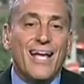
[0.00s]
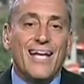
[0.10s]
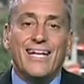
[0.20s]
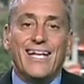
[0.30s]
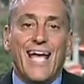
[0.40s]

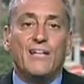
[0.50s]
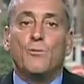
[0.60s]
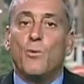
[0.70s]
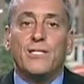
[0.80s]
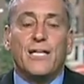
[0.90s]
In the
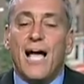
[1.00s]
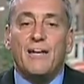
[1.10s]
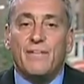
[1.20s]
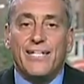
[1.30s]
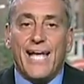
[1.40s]
end, what
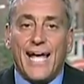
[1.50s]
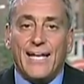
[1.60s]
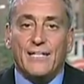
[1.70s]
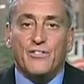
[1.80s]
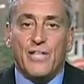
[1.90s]
kind of a
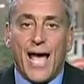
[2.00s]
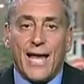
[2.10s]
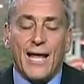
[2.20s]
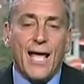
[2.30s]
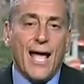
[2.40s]
gain is
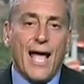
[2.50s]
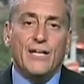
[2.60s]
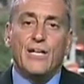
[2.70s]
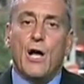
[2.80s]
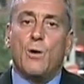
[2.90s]
that?
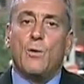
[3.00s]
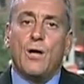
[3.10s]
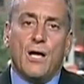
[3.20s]
And you know,